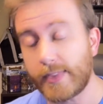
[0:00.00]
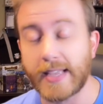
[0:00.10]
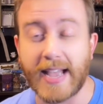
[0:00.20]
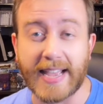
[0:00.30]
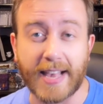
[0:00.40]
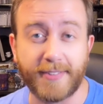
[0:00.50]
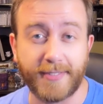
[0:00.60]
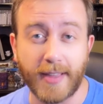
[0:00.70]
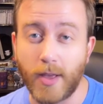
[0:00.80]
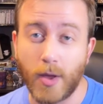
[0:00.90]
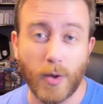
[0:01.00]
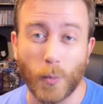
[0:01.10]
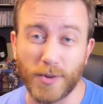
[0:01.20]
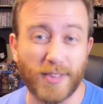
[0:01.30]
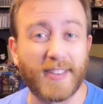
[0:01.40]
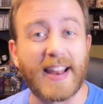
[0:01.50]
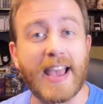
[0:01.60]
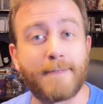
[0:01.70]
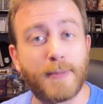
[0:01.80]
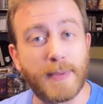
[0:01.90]
I guess we're just going to
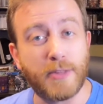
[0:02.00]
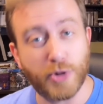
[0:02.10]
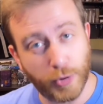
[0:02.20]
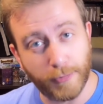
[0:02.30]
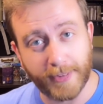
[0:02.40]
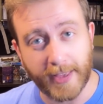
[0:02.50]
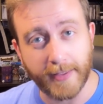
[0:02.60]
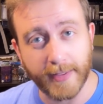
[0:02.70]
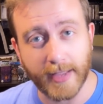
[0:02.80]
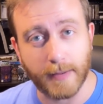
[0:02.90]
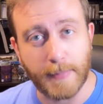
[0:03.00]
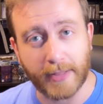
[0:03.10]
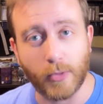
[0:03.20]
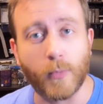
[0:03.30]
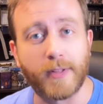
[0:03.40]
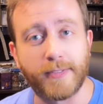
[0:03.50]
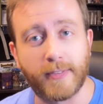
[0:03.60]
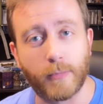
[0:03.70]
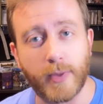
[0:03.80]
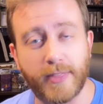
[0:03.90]
have to be choosy and pick the ones
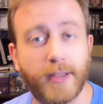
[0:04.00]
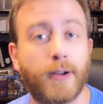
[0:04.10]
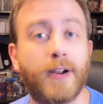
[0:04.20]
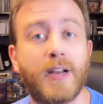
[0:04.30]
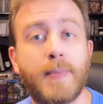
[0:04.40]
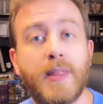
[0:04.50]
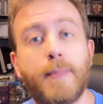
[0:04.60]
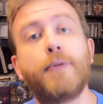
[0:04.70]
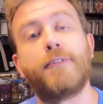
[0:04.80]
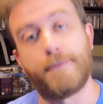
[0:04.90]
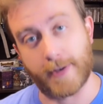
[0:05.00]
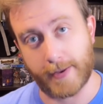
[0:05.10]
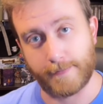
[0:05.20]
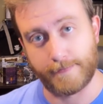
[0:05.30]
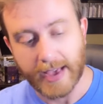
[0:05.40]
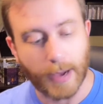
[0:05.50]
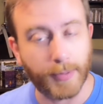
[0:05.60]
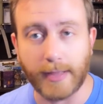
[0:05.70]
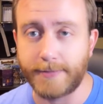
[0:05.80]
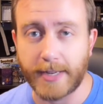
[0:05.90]
that we think are going to be the most fun. I would
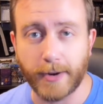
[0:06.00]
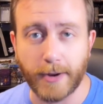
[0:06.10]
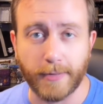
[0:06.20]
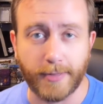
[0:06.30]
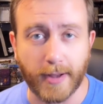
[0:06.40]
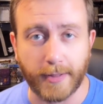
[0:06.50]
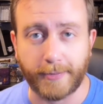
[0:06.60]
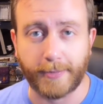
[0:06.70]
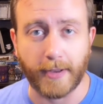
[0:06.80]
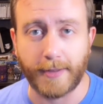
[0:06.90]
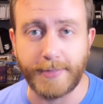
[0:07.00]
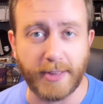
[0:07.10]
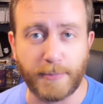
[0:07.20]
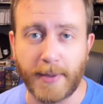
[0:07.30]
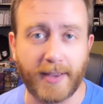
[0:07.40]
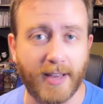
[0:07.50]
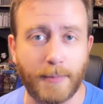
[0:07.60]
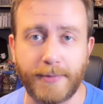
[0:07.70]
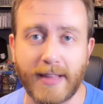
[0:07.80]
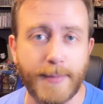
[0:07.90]
love to hear your thoughts on these
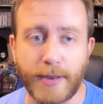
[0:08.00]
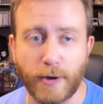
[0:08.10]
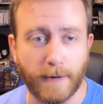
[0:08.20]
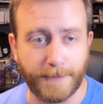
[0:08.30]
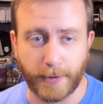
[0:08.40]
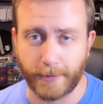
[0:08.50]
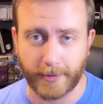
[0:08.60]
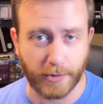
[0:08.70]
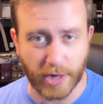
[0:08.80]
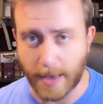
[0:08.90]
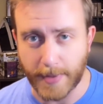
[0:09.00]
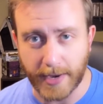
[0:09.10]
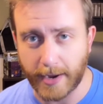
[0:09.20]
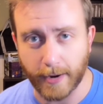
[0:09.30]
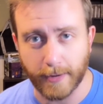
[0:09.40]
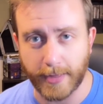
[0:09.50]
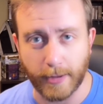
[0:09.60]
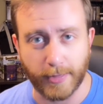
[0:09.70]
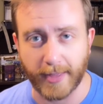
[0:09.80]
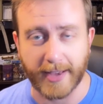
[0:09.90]
pickups. Let me know if there's a gem in here that
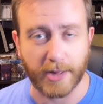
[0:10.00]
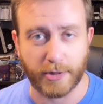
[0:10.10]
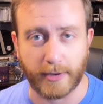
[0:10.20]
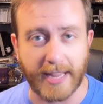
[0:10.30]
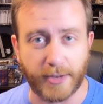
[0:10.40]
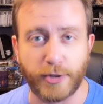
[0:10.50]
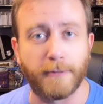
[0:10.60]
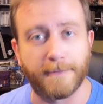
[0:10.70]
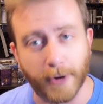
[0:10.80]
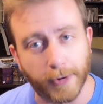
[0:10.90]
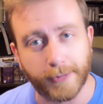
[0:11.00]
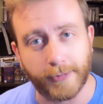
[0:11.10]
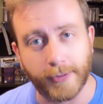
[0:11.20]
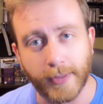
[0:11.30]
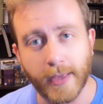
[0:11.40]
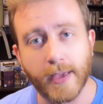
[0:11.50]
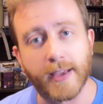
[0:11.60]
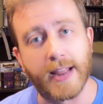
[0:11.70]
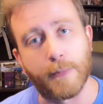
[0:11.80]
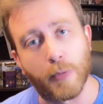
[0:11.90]
you think I should get to first.
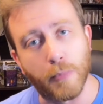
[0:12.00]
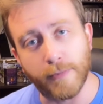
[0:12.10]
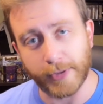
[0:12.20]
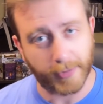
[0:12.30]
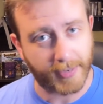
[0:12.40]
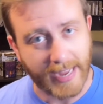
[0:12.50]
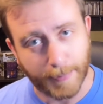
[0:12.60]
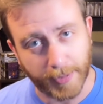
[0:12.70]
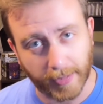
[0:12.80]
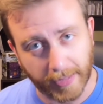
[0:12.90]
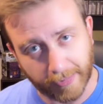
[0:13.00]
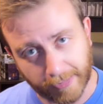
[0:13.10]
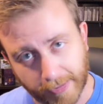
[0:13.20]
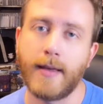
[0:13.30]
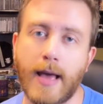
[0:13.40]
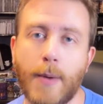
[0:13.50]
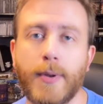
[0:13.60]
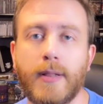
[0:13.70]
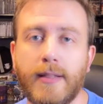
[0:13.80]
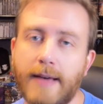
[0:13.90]
and I will move it to the top of the list. I
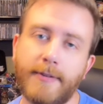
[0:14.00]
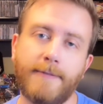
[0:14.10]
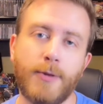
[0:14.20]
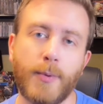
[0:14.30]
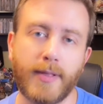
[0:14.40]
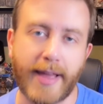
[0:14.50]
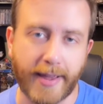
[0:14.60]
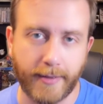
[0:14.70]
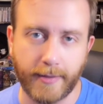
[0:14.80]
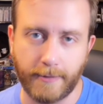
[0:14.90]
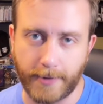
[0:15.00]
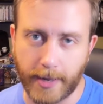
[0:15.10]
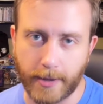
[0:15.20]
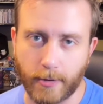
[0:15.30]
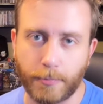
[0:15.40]
would love it if you would like the video.